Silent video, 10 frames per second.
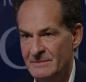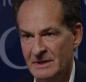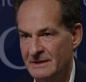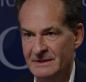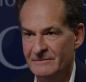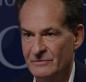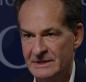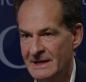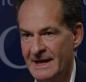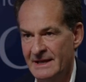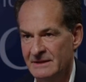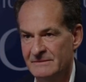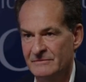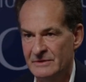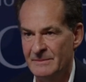money, free land,
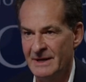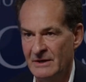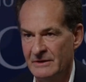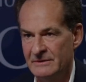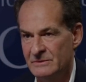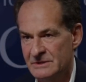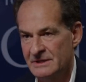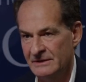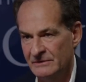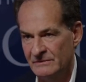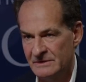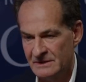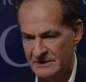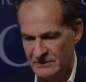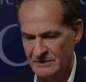and free power, in which case,
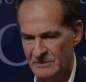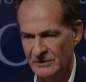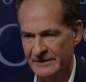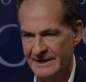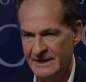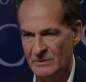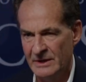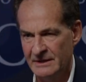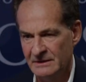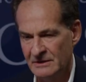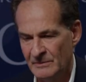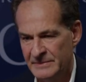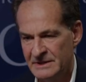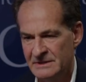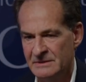obviously, you can build it anywhere and
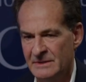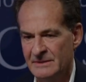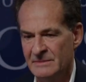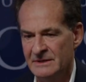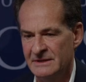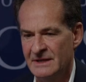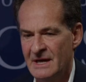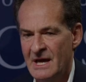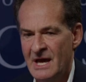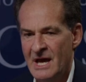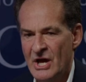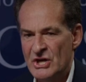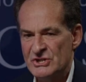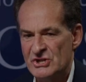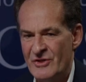compete and make money.
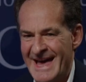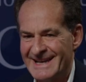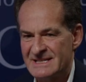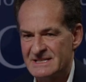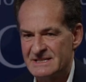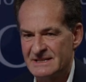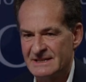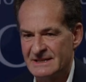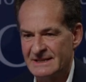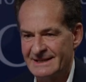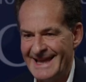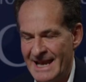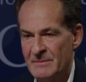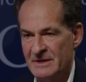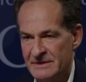So that's
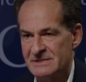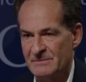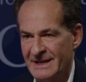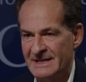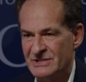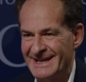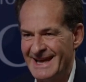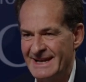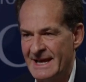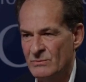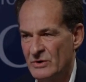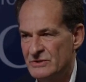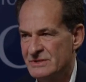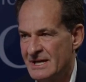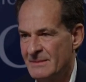element of the supply chain and, and what
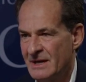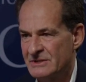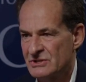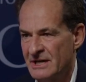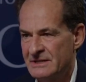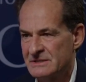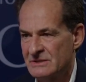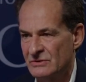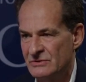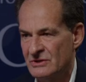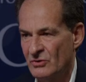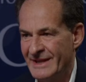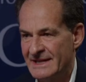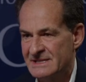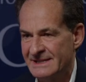you say about China's control,
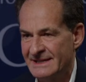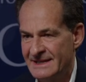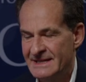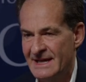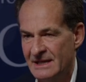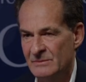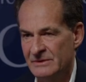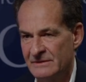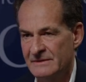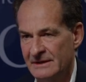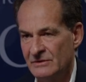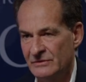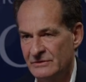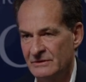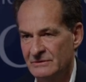that is a key element of their
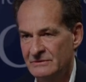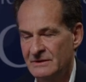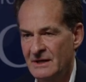control.